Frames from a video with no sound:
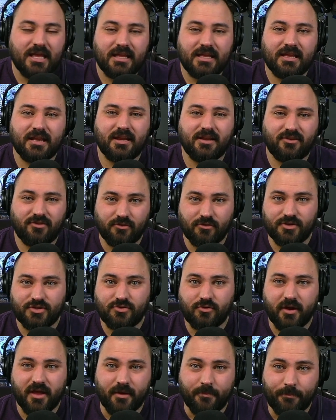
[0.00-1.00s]
getting to
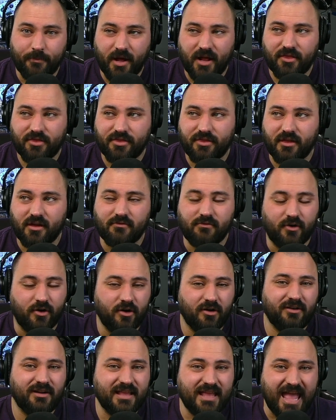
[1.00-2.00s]
enjoy a month of
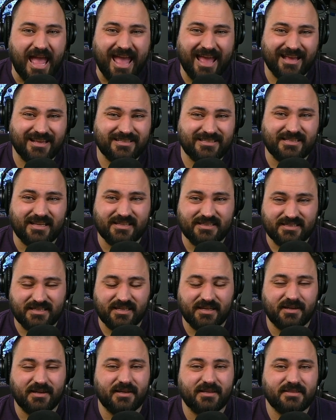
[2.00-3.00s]
early access to
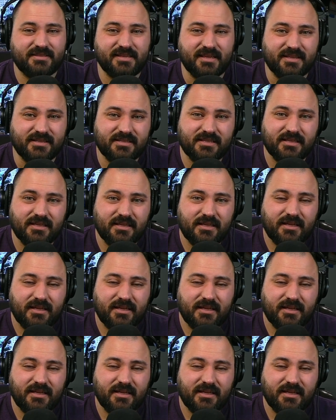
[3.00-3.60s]
content